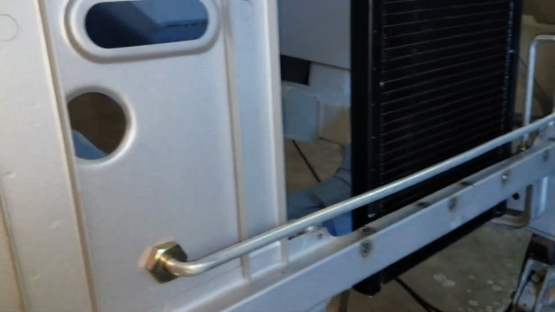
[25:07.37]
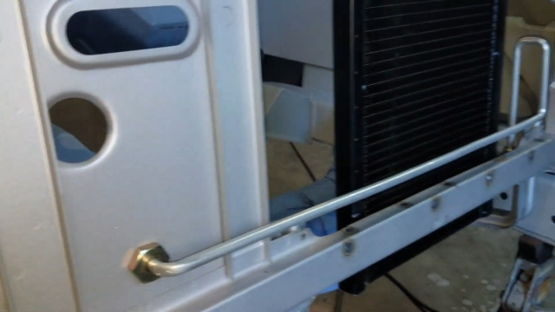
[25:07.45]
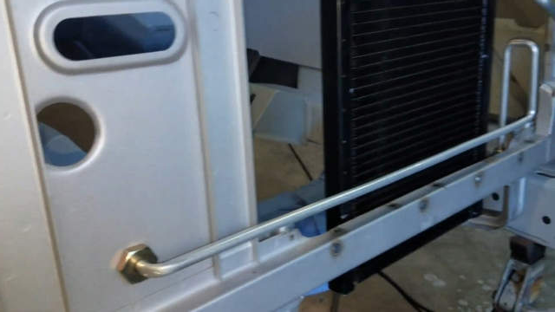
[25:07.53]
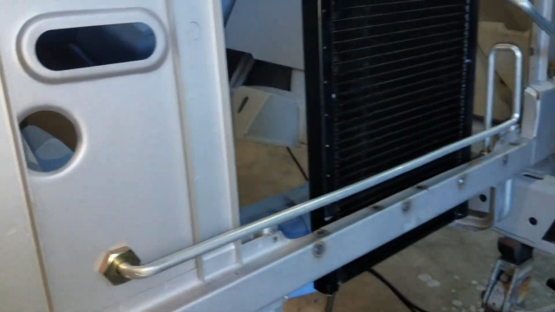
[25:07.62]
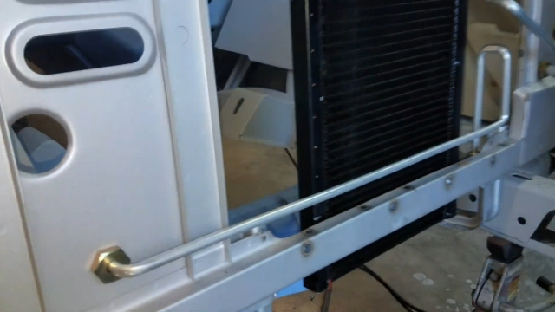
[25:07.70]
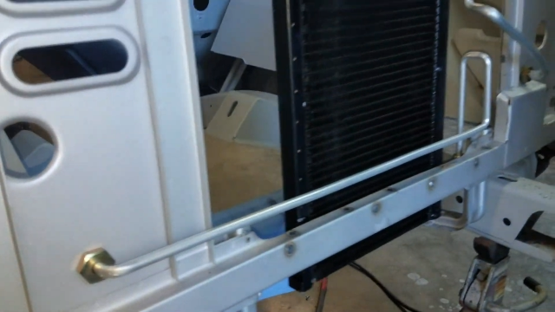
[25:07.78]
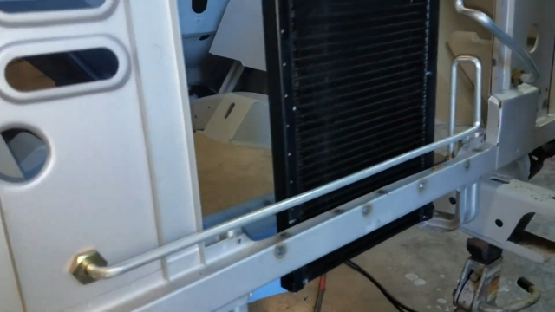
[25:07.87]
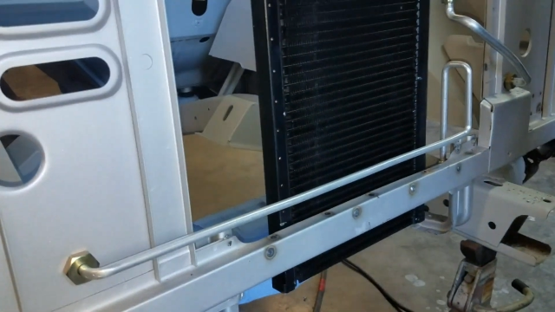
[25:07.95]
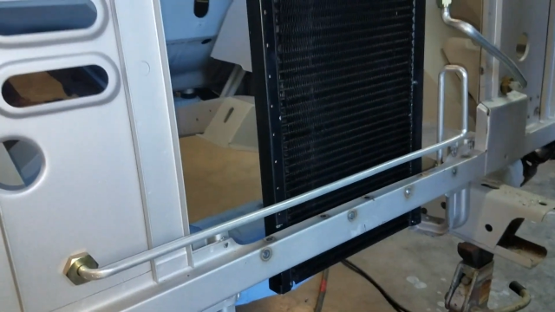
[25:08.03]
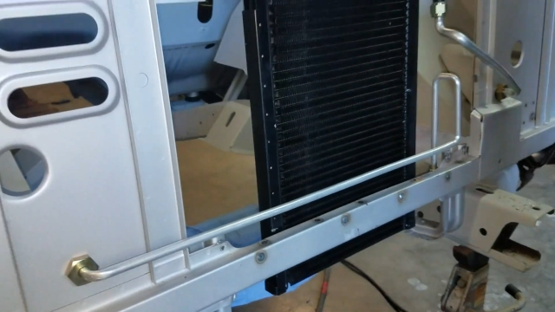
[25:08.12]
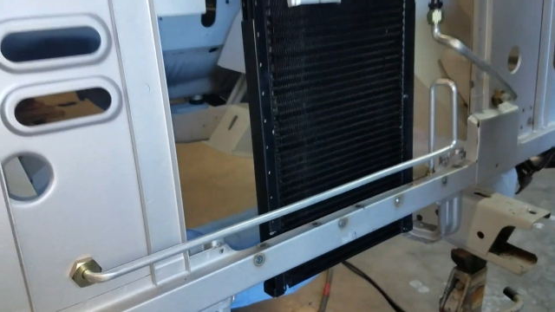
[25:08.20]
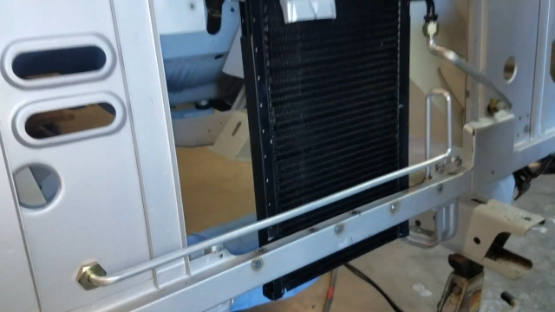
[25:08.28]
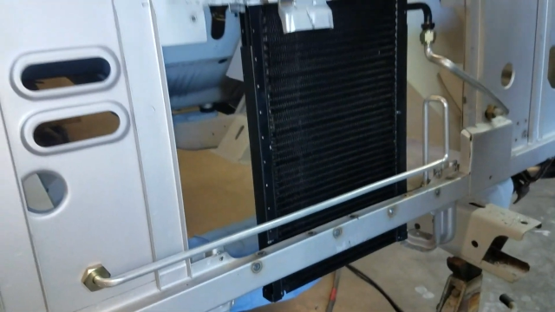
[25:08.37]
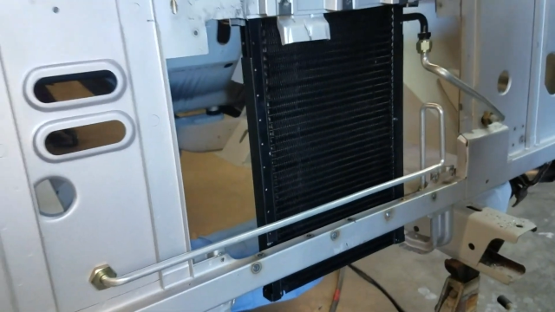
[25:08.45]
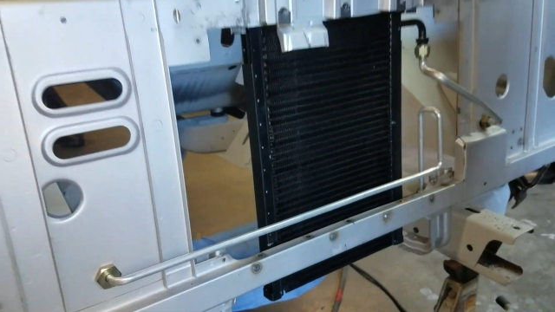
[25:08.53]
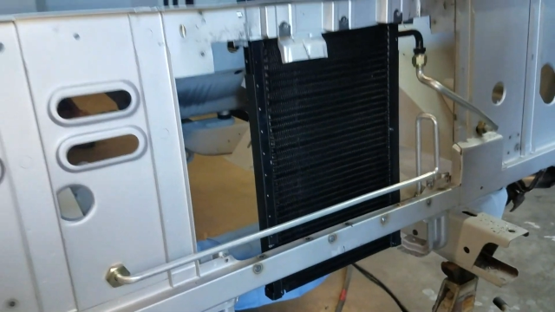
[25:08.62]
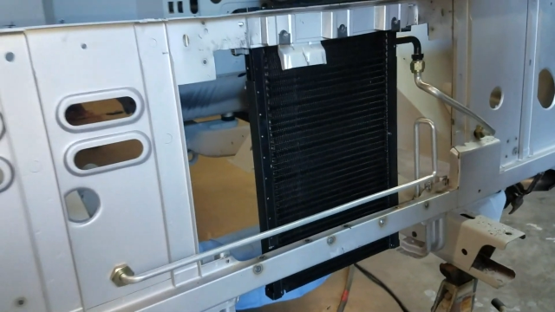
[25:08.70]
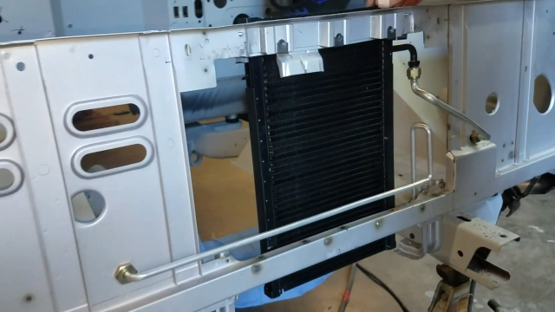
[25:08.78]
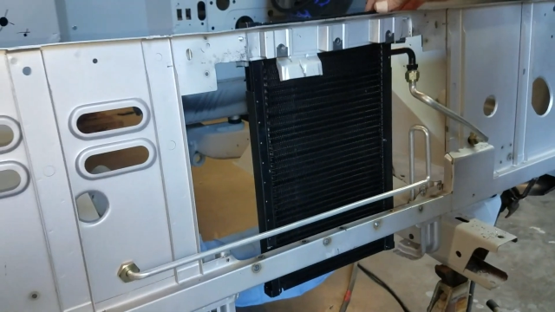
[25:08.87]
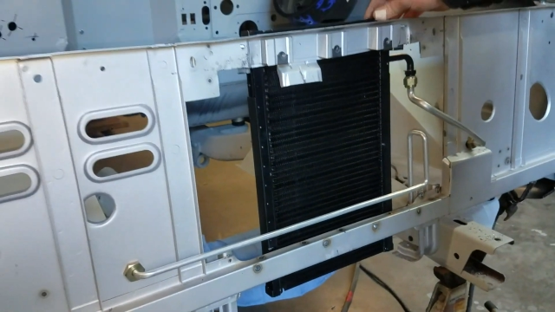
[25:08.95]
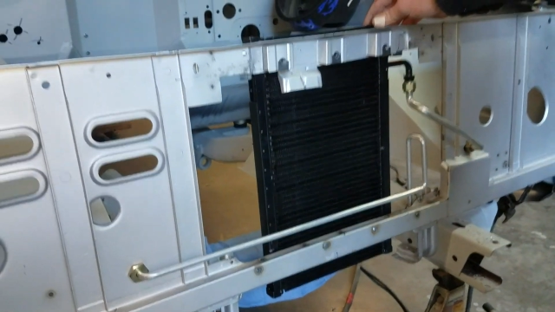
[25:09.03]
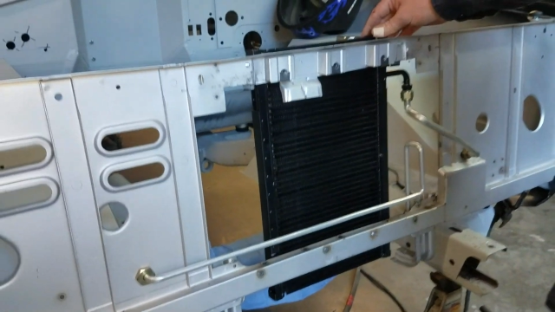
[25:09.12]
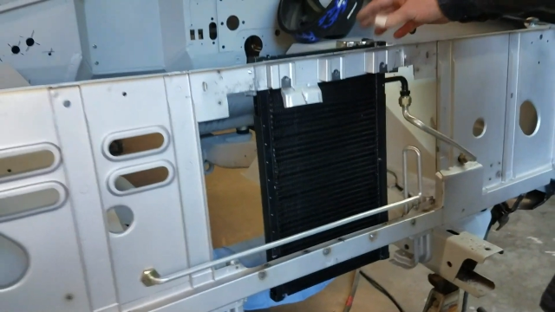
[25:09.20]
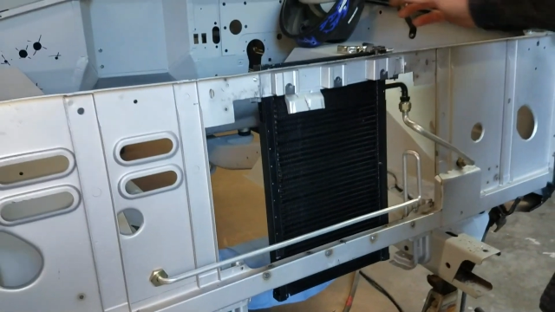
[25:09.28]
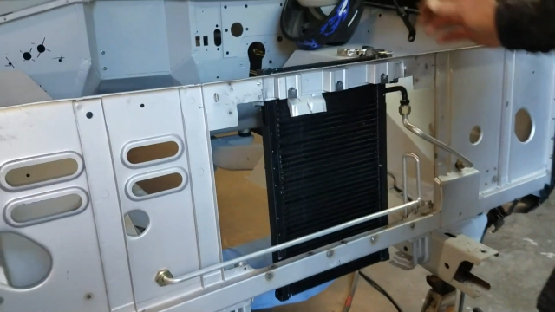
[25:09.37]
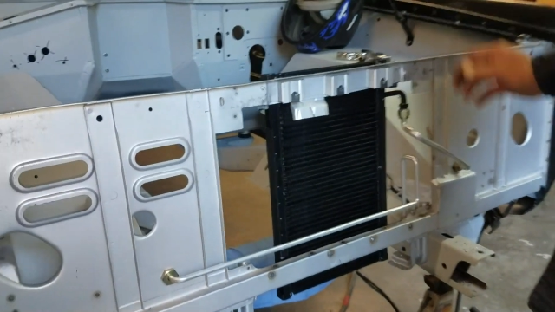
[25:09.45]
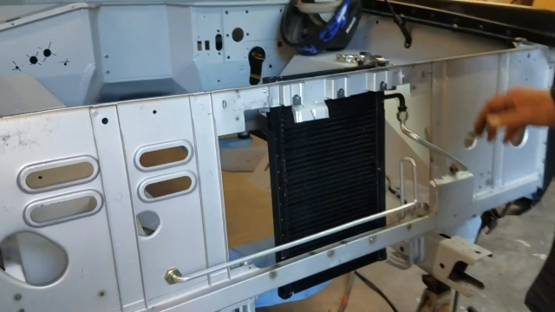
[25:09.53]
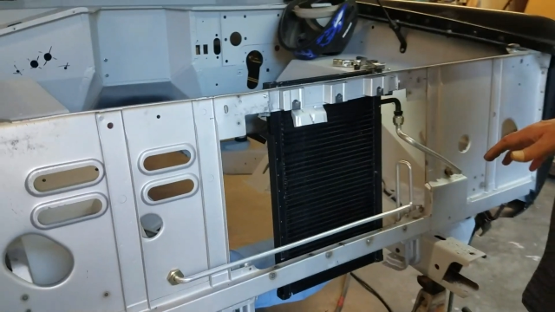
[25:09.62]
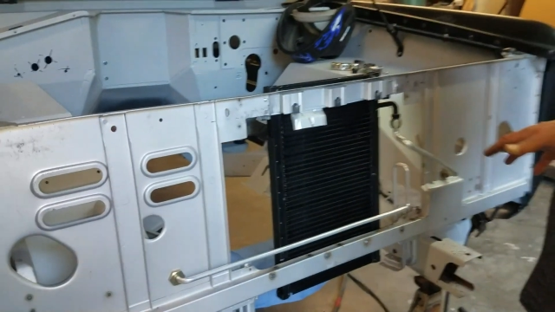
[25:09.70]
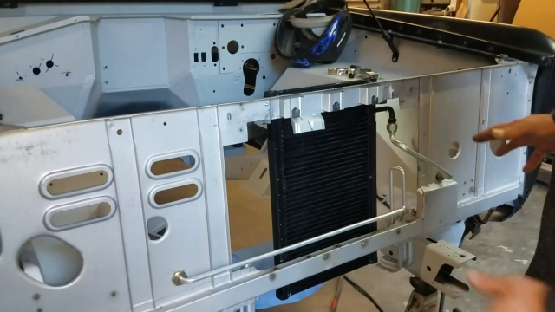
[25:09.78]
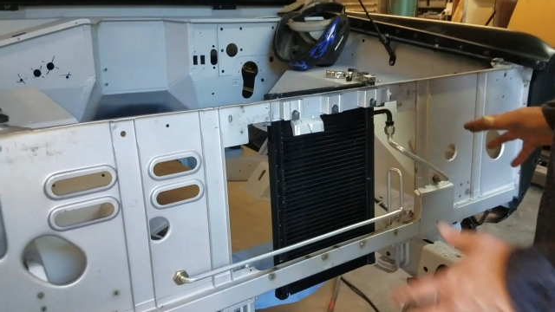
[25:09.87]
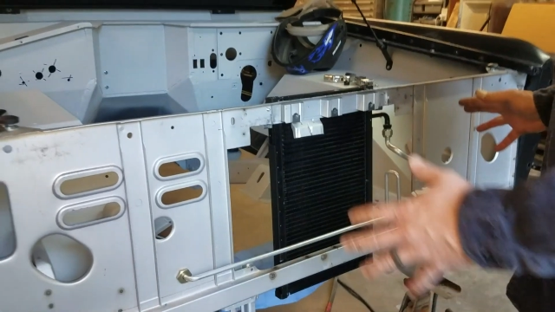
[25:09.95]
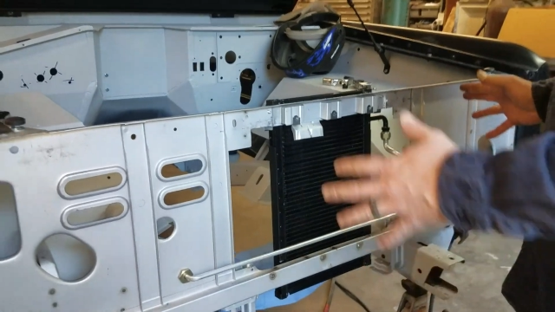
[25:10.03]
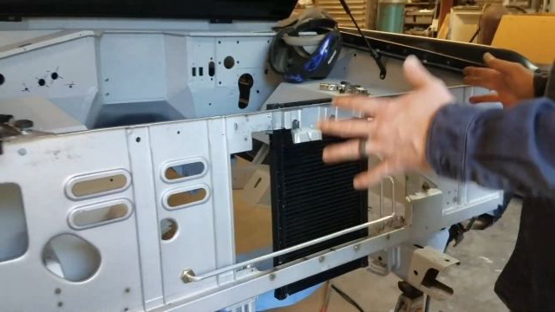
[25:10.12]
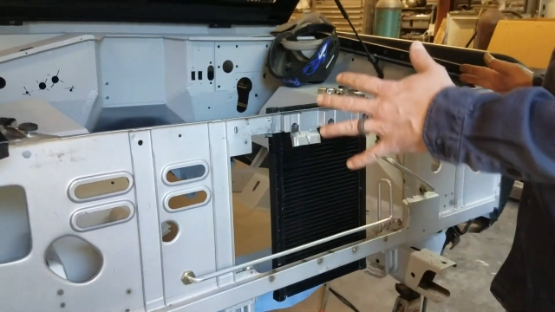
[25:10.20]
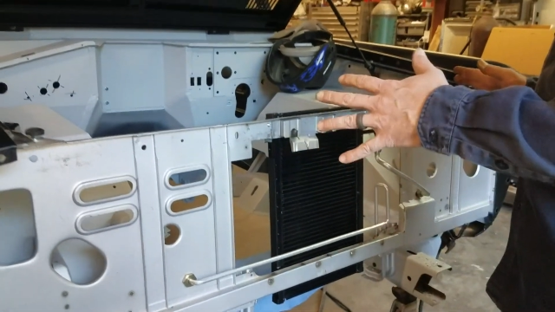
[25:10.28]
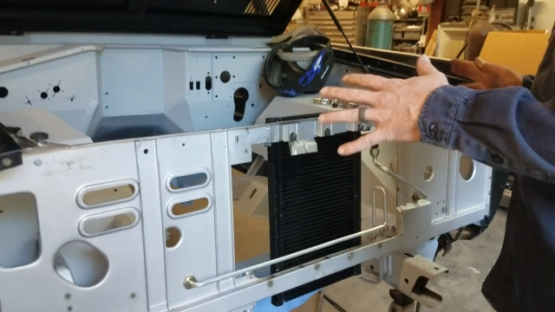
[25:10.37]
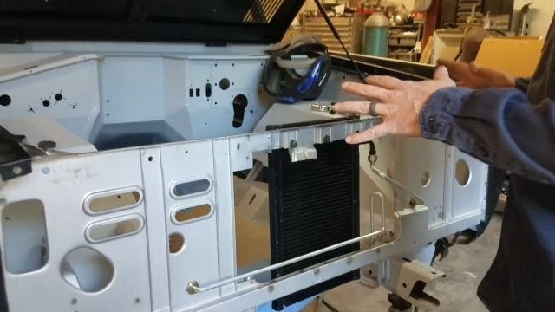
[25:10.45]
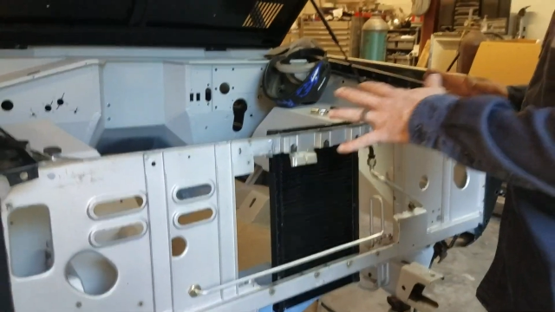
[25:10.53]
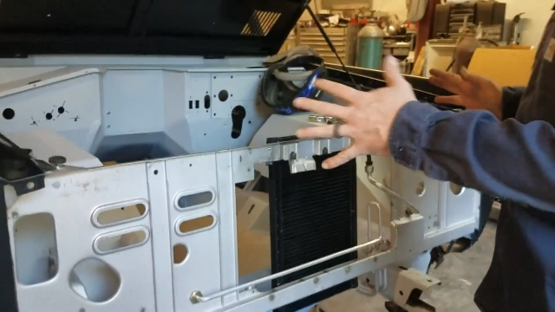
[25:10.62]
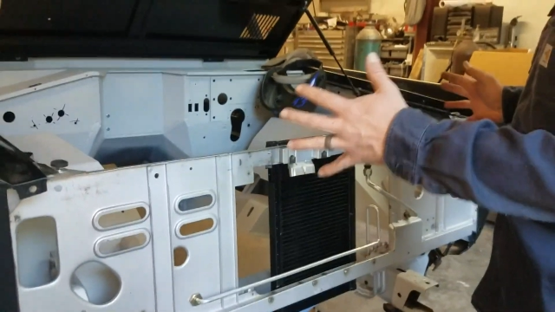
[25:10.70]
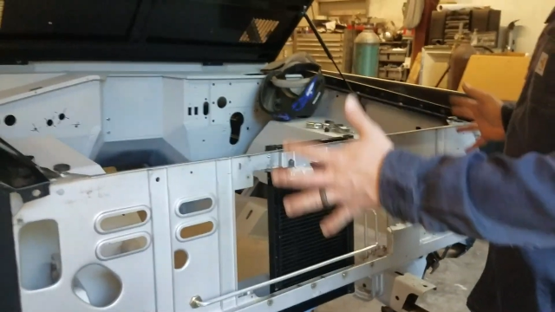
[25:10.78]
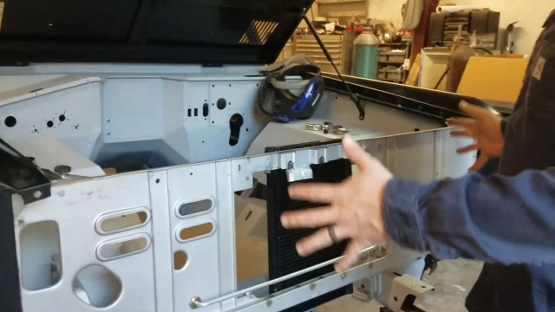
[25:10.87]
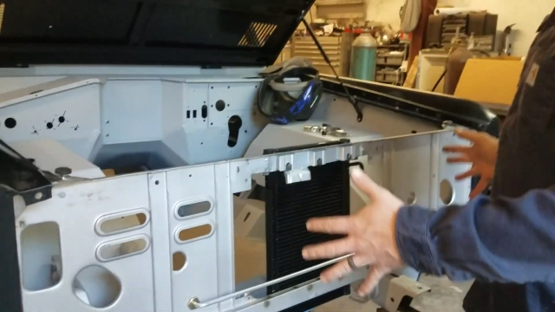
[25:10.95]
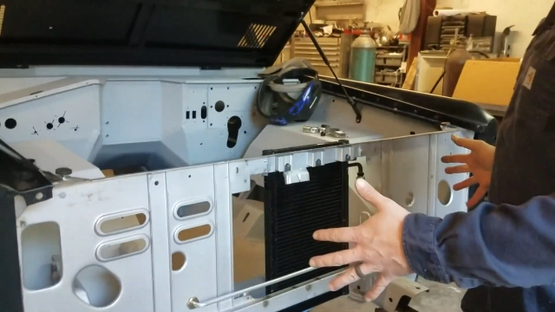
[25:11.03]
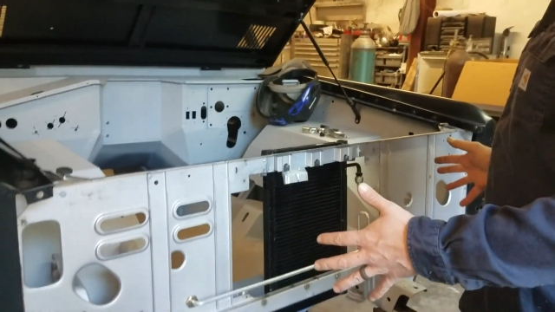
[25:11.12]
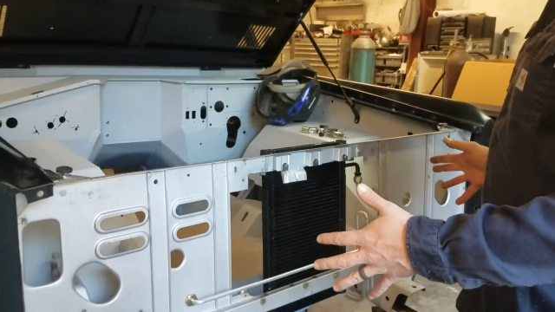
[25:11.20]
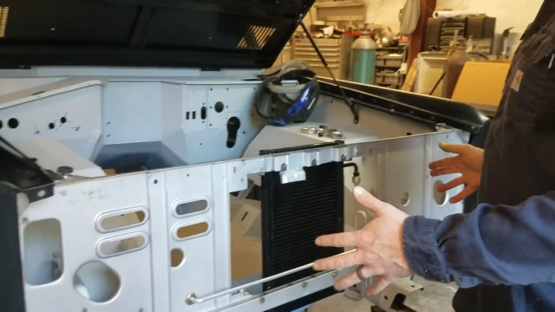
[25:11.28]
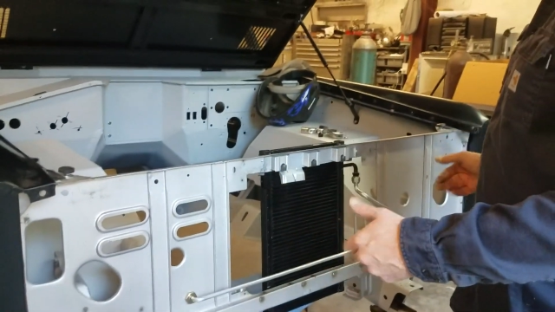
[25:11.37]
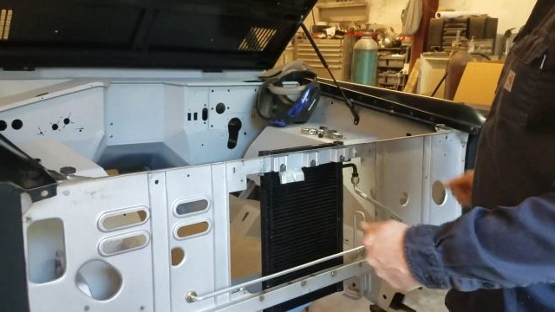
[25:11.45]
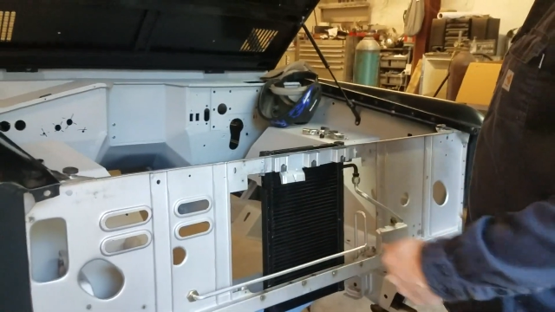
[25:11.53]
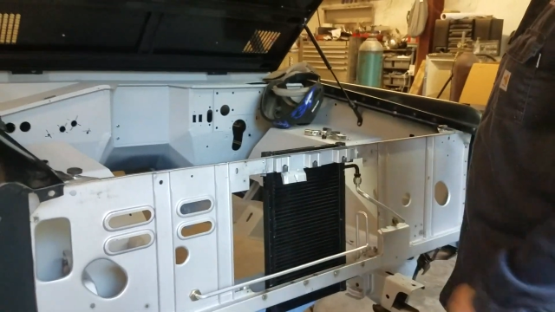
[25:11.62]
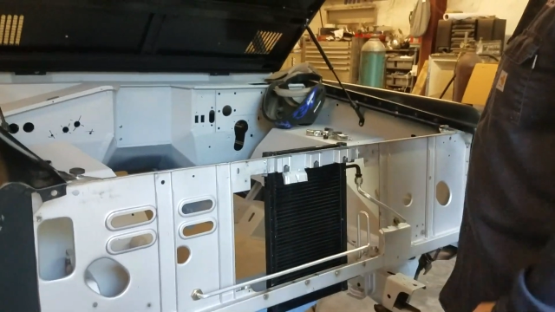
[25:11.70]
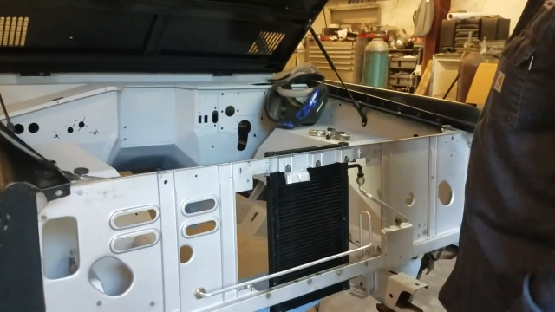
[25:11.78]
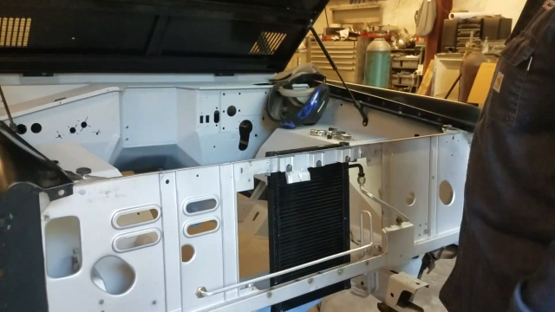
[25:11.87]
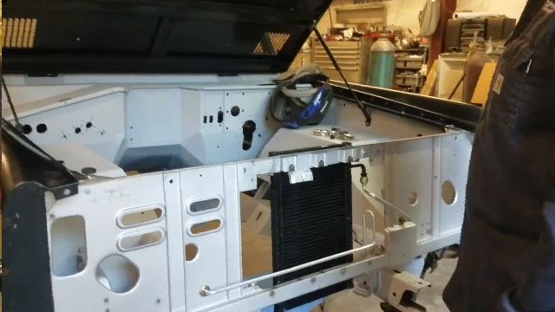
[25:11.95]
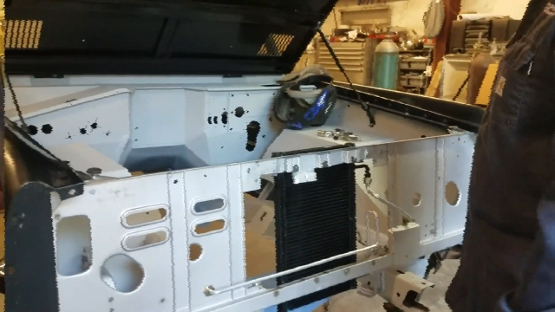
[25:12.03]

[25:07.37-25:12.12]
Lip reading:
No face is visible, so there are no lips to read.